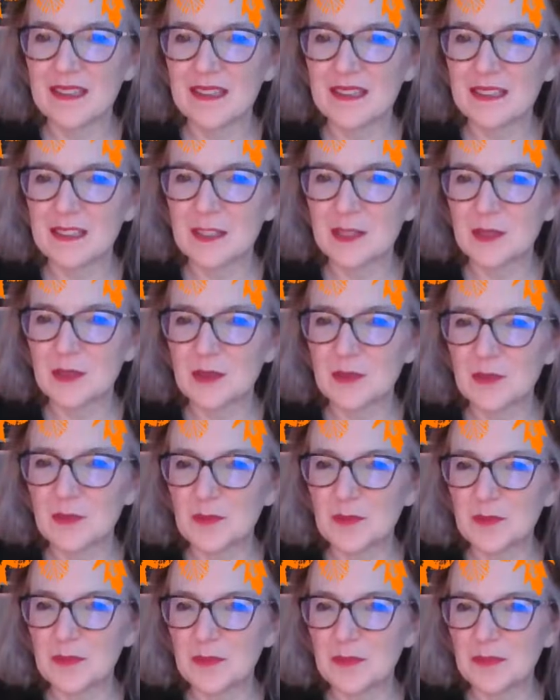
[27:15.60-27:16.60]
Uh,
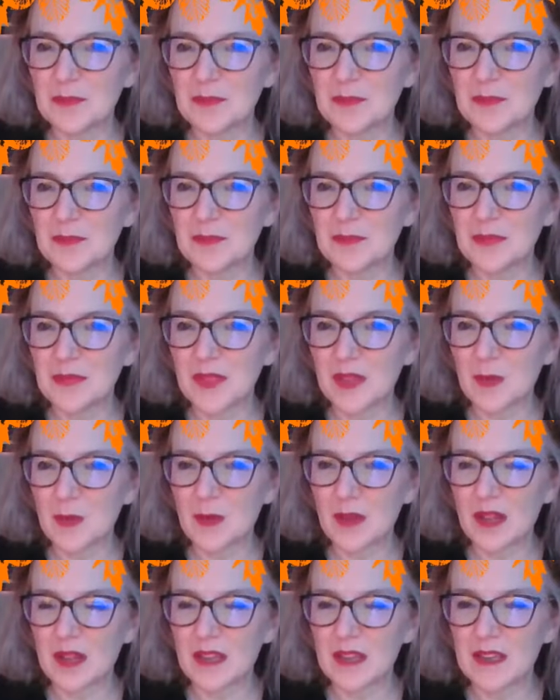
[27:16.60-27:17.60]

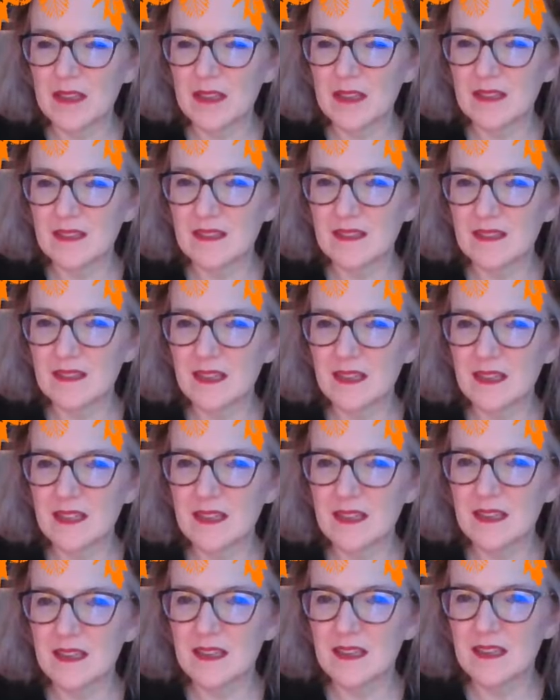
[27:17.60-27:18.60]
okay, let's
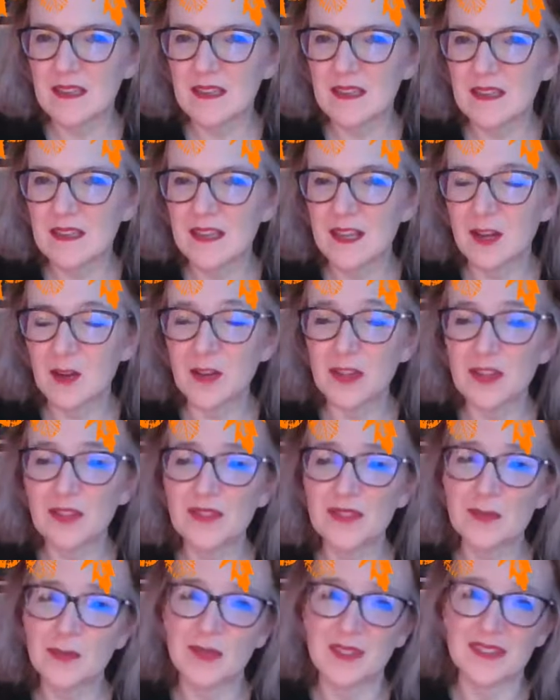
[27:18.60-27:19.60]
see. Yeah, well,
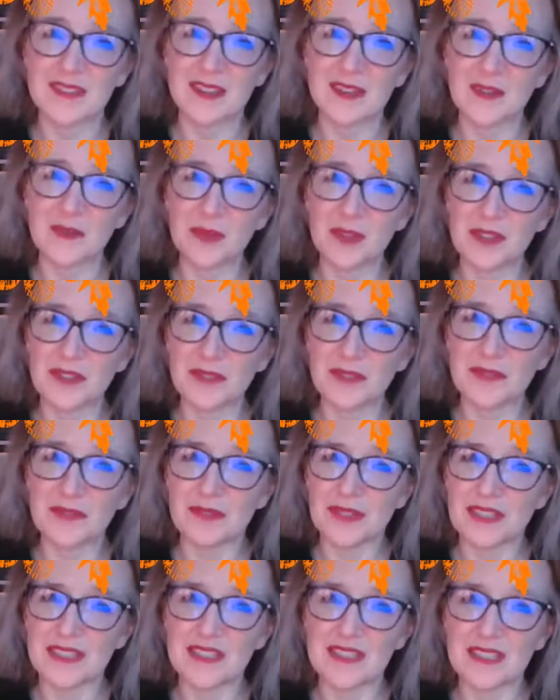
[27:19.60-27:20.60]
YouTube is kind of weird
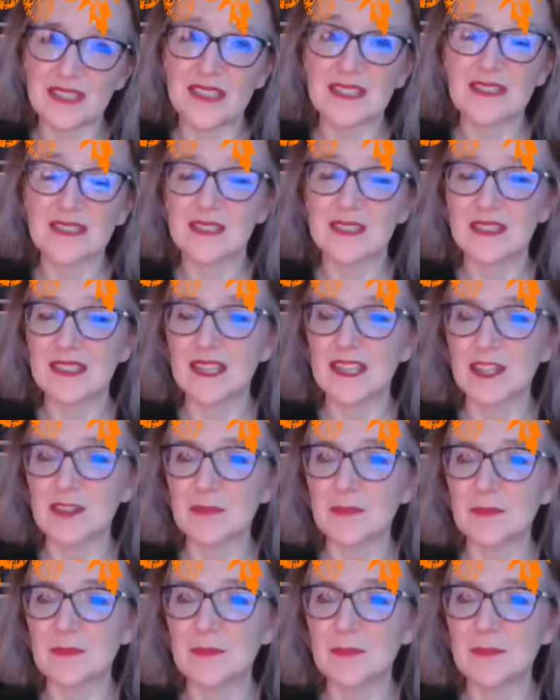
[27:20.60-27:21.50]
recently. Yeah.